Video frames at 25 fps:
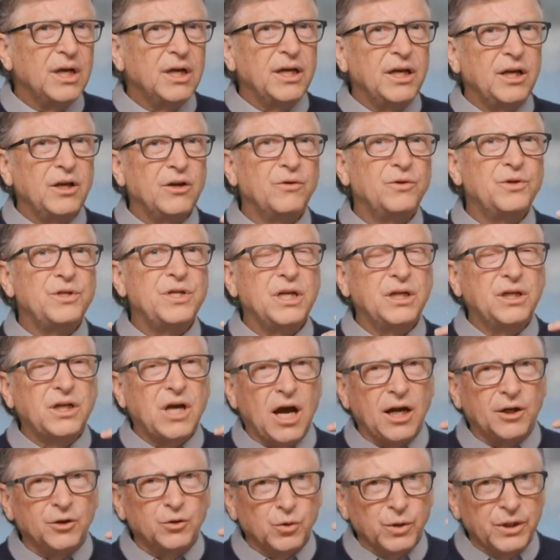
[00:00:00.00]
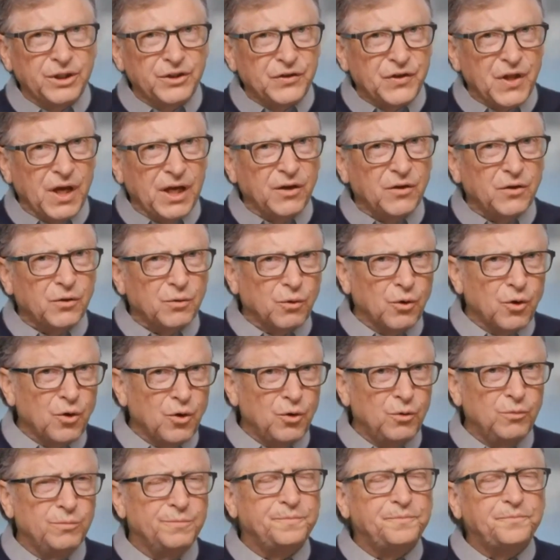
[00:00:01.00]
You know, did countries think
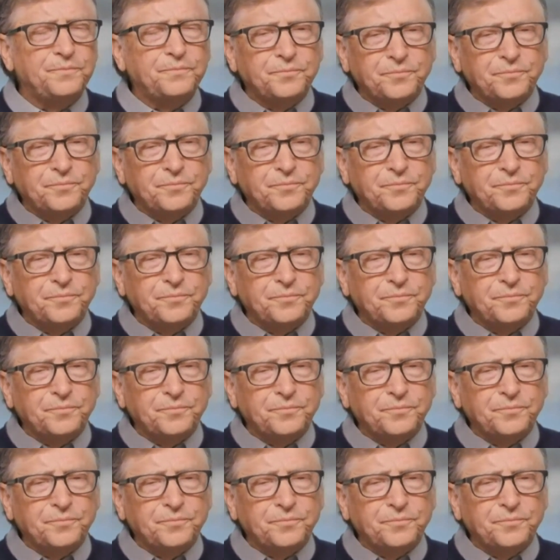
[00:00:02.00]
through